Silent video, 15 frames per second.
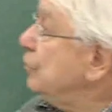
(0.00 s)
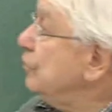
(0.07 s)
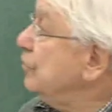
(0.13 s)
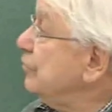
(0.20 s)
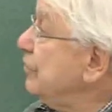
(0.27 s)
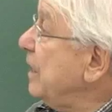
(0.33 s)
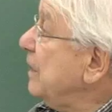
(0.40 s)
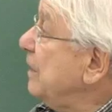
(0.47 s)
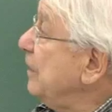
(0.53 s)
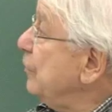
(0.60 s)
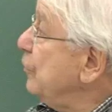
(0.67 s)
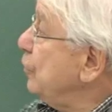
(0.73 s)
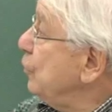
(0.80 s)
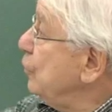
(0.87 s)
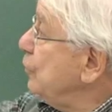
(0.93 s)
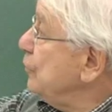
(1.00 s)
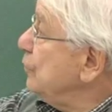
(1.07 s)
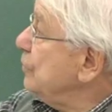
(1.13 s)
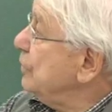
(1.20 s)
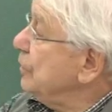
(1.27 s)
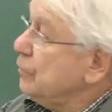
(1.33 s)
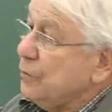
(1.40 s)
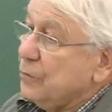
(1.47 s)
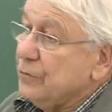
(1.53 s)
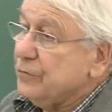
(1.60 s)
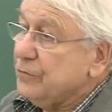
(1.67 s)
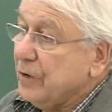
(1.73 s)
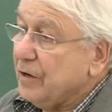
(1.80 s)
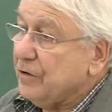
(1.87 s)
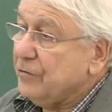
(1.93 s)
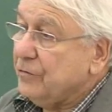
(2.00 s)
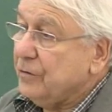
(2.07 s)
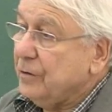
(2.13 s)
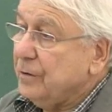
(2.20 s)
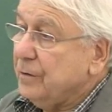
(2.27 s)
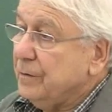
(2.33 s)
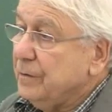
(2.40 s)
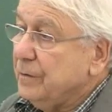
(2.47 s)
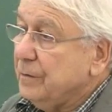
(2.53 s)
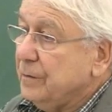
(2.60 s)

to directly use the construction.